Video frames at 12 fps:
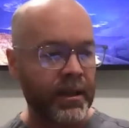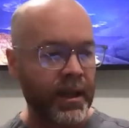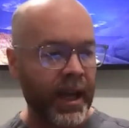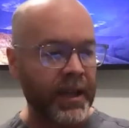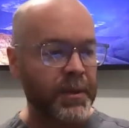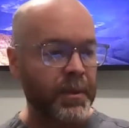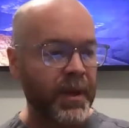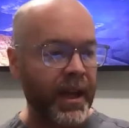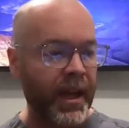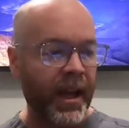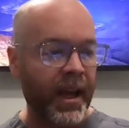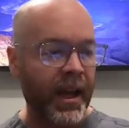
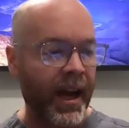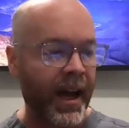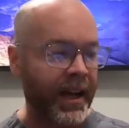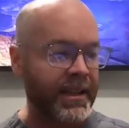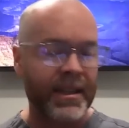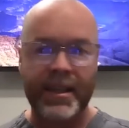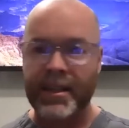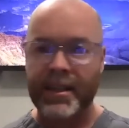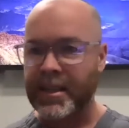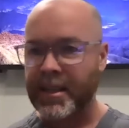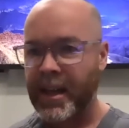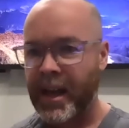HPA
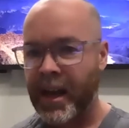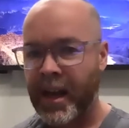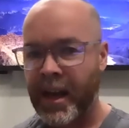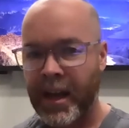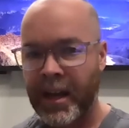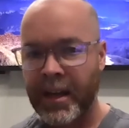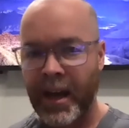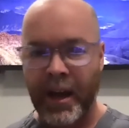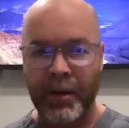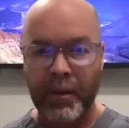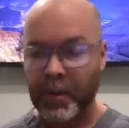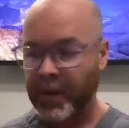axis and how
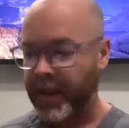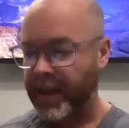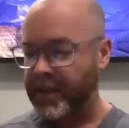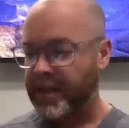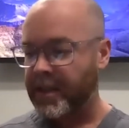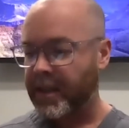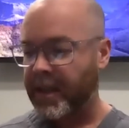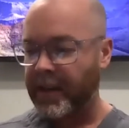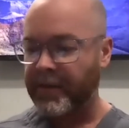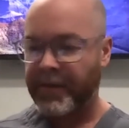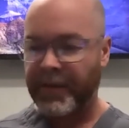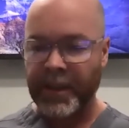it relates to gut
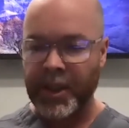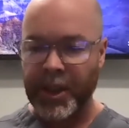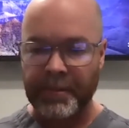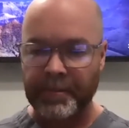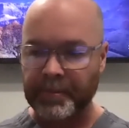function.